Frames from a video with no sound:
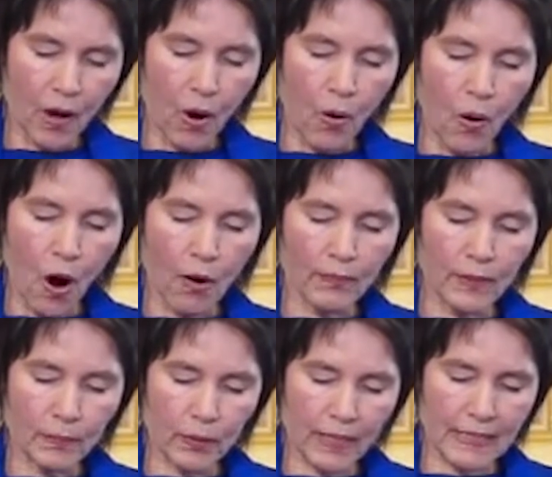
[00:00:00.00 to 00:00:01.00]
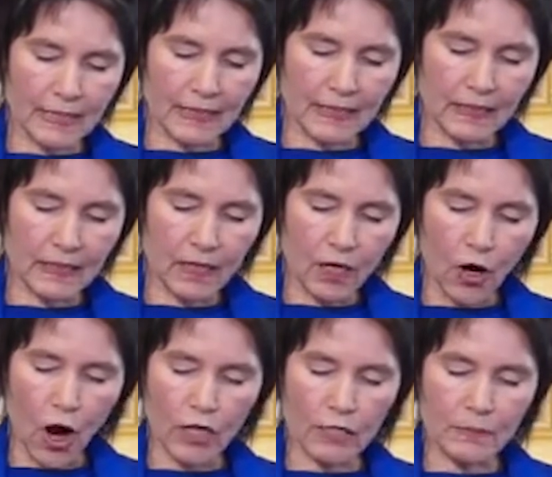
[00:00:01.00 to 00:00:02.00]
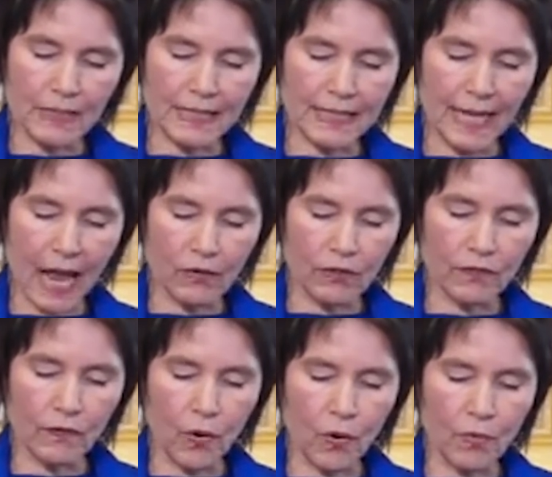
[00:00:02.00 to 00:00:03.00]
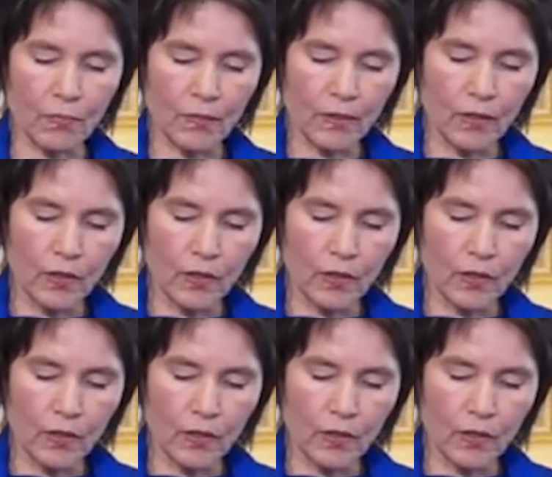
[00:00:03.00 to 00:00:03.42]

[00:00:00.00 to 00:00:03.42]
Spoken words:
O omnipresent cosmic sound of Om,